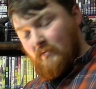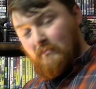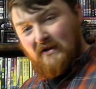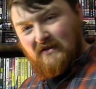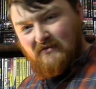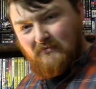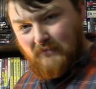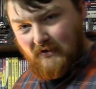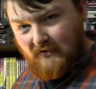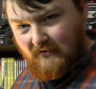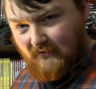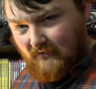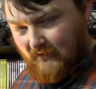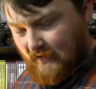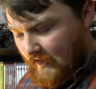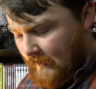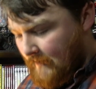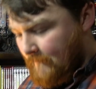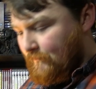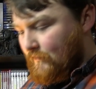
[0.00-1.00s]
the bits and pieces in
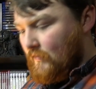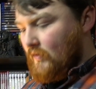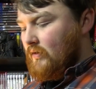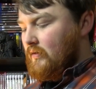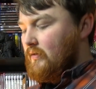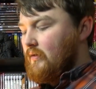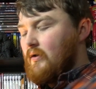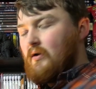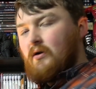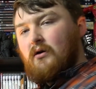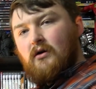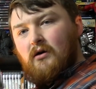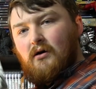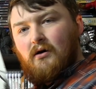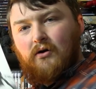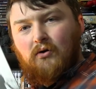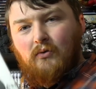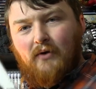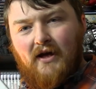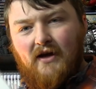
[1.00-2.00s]
here.
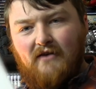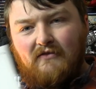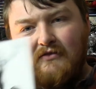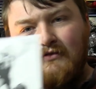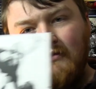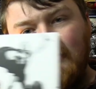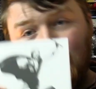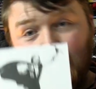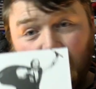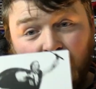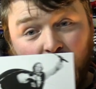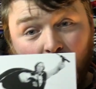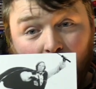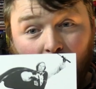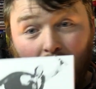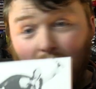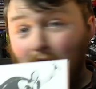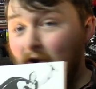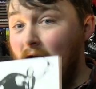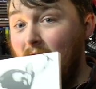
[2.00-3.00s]
We have Shock
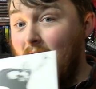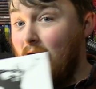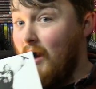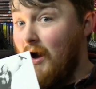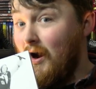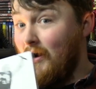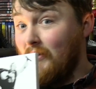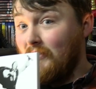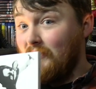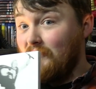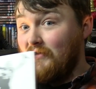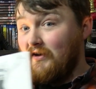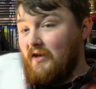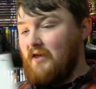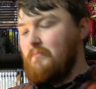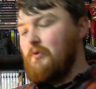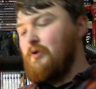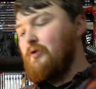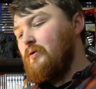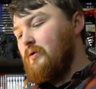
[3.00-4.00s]
Horror, another
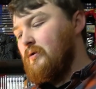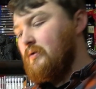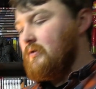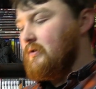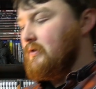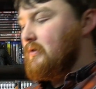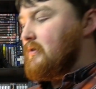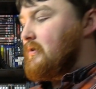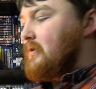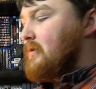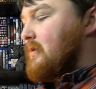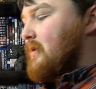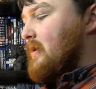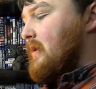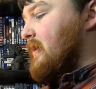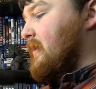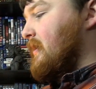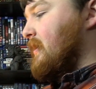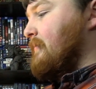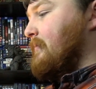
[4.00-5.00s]
funky book.
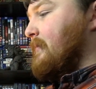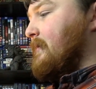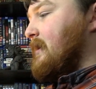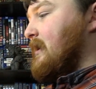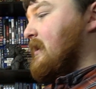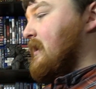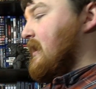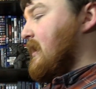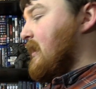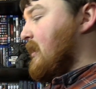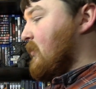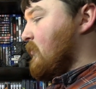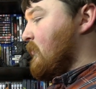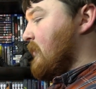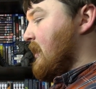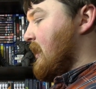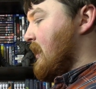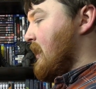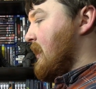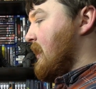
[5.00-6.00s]
In here
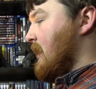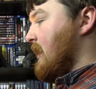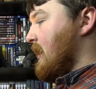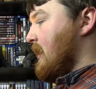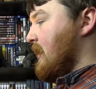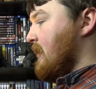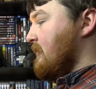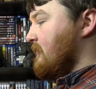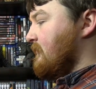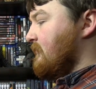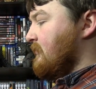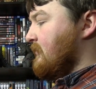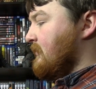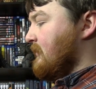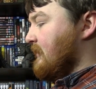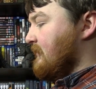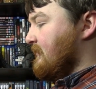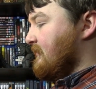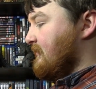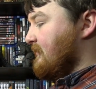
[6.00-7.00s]
we have, let's